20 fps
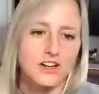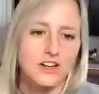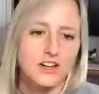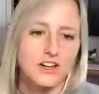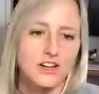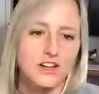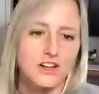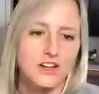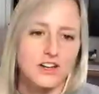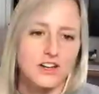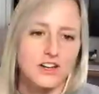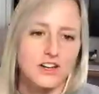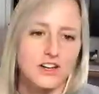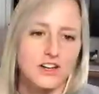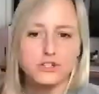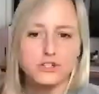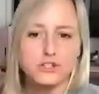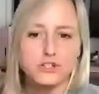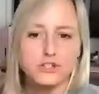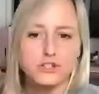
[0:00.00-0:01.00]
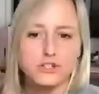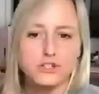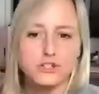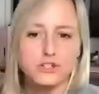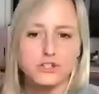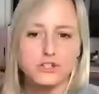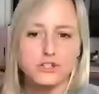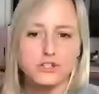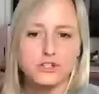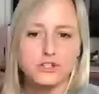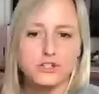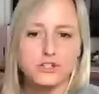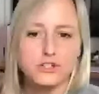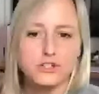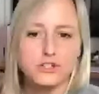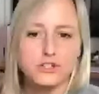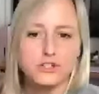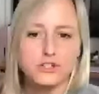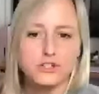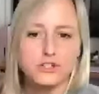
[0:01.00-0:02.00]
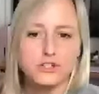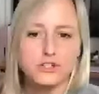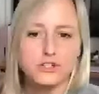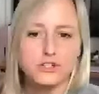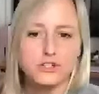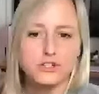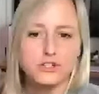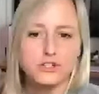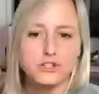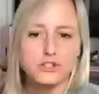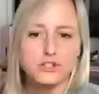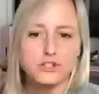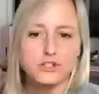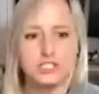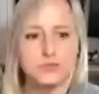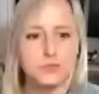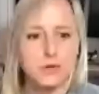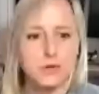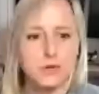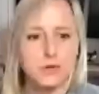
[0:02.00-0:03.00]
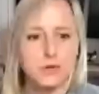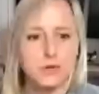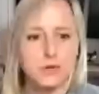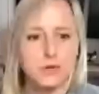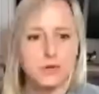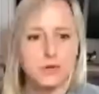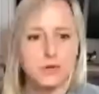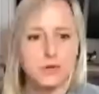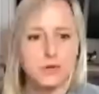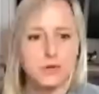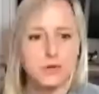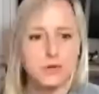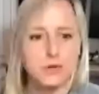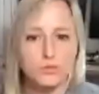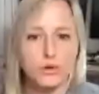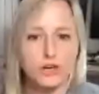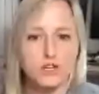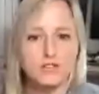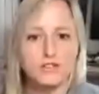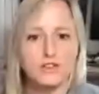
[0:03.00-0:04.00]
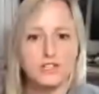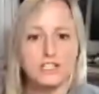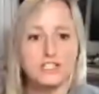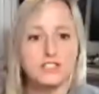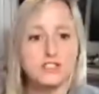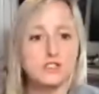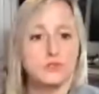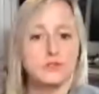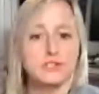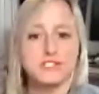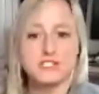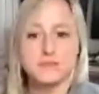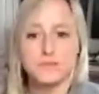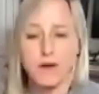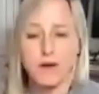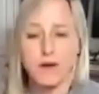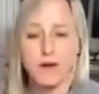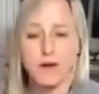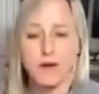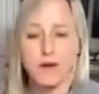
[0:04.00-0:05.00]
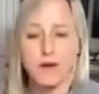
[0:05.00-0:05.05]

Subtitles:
So when you're working with graph technology, you're probably going to start in one of these 3 spots,